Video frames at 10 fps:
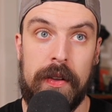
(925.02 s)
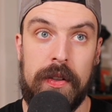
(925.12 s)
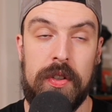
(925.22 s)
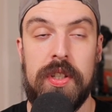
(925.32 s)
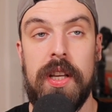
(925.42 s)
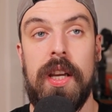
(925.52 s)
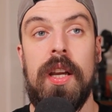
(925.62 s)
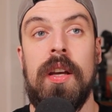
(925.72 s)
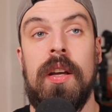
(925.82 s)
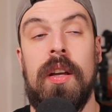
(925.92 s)
You
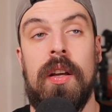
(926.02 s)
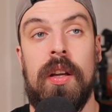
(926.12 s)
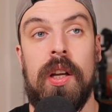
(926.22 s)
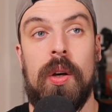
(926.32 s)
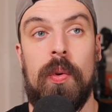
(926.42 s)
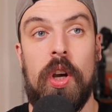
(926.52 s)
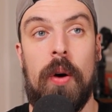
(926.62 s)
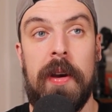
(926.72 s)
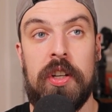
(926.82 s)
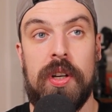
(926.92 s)
see, we all
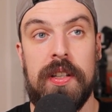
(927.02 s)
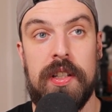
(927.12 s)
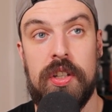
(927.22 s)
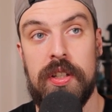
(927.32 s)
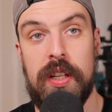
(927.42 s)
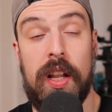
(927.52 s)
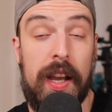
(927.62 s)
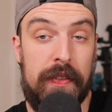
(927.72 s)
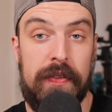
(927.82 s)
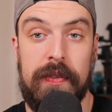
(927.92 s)
make transitions in
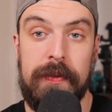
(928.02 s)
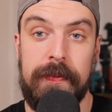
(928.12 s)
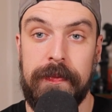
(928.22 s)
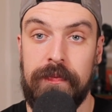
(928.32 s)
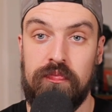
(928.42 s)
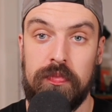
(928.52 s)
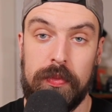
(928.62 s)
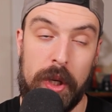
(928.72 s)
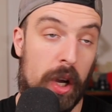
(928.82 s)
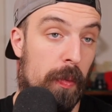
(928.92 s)
life.
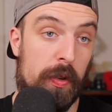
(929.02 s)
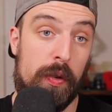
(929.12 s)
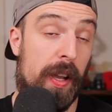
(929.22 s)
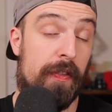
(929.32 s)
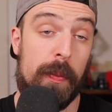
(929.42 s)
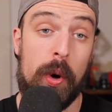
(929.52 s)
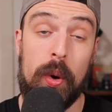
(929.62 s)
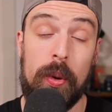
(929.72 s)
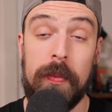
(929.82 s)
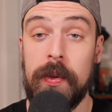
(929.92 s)
We all move away from
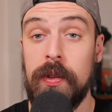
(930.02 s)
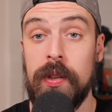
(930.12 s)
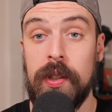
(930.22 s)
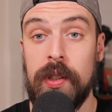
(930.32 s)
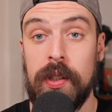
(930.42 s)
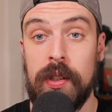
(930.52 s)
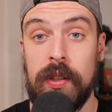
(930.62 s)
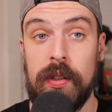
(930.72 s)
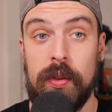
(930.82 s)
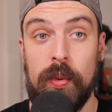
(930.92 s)
home.
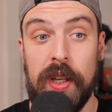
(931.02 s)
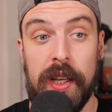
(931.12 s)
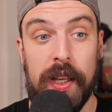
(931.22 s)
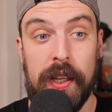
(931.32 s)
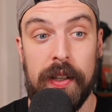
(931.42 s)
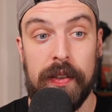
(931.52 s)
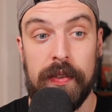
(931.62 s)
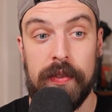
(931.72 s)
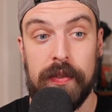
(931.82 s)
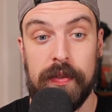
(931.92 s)
We
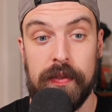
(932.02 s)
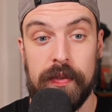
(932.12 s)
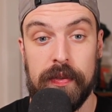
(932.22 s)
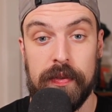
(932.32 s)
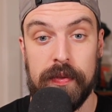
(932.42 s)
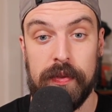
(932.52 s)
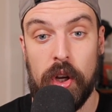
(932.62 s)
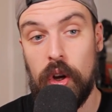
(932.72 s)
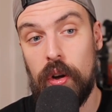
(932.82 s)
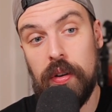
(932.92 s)

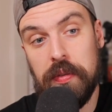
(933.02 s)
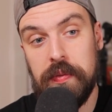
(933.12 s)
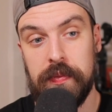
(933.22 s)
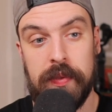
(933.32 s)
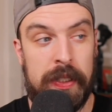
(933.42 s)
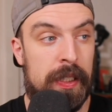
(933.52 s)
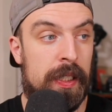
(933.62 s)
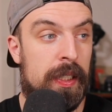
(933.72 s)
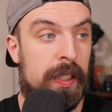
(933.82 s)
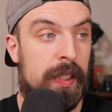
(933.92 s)
all
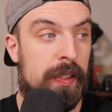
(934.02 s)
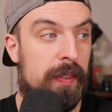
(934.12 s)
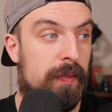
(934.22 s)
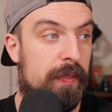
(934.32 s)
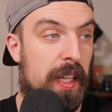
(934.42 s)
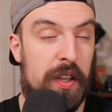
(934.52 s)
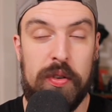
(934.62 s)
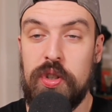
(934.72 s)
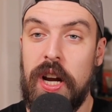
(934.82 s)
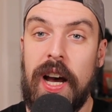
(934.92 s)
get new
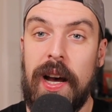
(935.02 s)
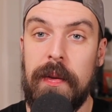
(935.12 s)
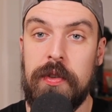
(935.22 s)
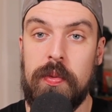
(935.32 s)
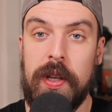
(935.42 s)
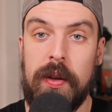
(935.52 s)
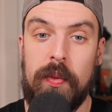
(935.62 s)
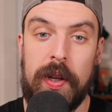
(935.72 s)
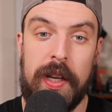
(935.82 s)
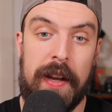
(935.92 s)
jobs.
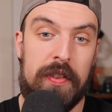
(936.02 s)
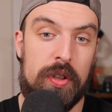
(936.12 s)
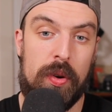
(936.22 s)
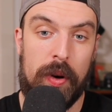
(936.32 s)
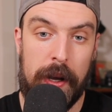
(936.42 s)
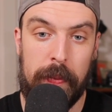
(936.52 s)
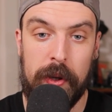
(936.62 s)
We have to grow up.